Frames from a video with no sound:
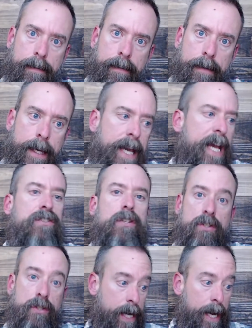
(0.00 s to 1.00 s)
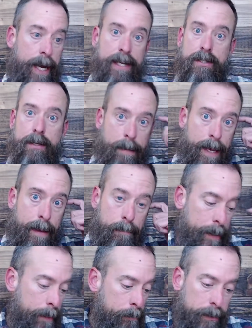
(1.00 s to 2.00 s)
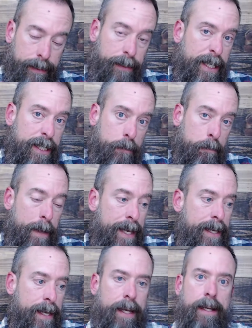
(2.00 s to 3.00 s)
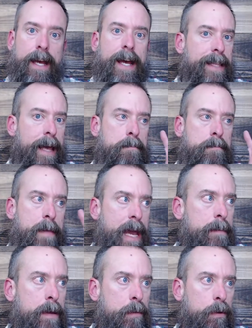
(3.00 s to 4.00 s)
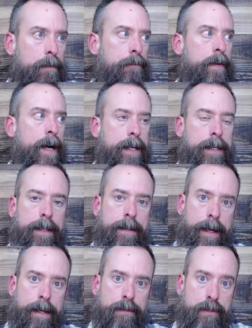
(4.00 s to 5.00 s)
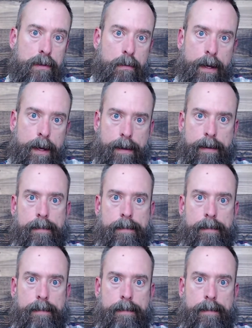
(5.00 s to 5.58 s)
It's a sign to me, biblically speaking, that maybe we're finding the ancient way.